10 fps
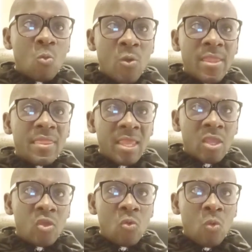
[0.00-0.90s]
with
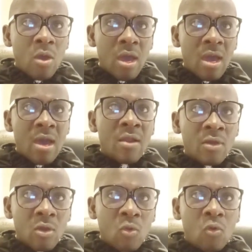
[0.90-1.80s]
a
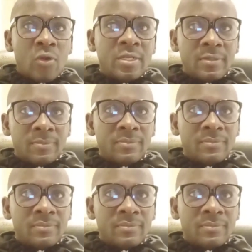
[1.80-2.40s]
QR code,